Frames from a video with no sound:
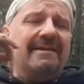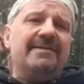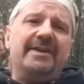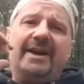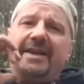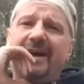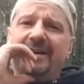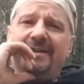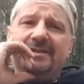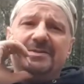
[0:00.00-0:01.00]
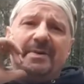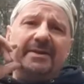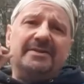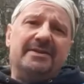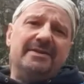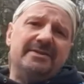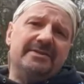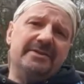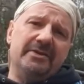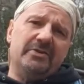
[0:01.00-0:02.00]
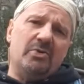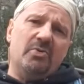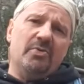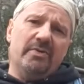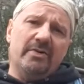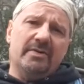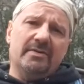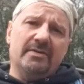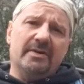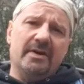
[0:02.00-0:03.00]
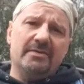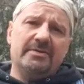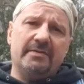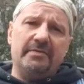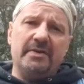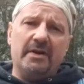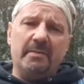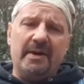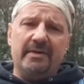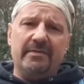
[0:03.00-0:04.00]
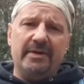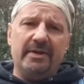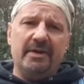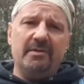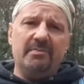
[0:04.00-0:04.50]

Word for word: If you got any ideas about the deer corn or other stuff we talked about in the video,